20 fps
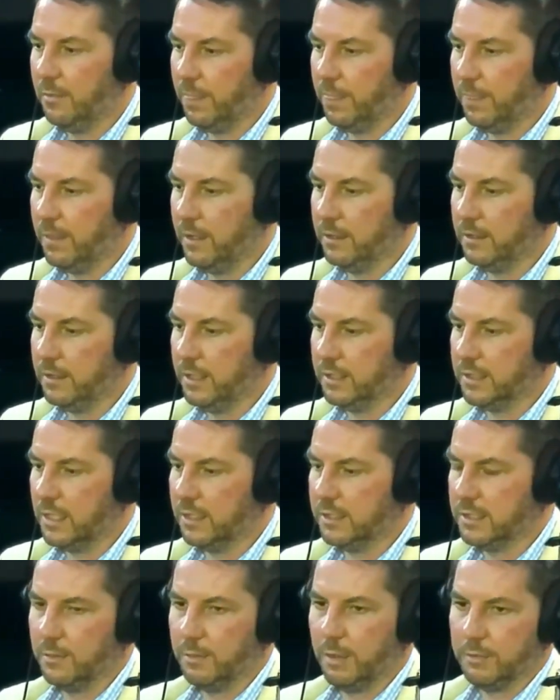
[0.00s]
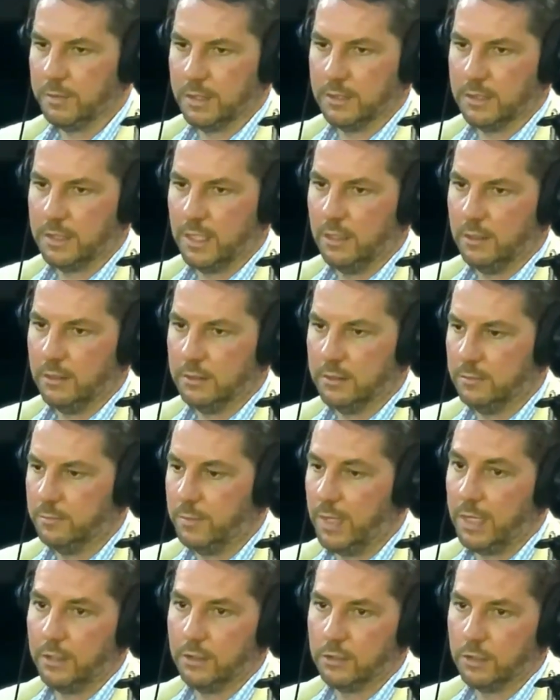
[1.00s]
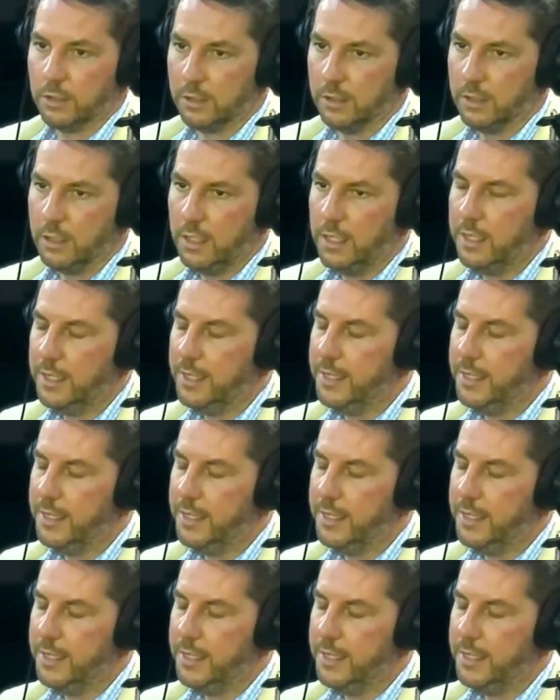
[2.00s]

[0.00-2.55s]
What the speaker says: And at that time, I was a sales manager.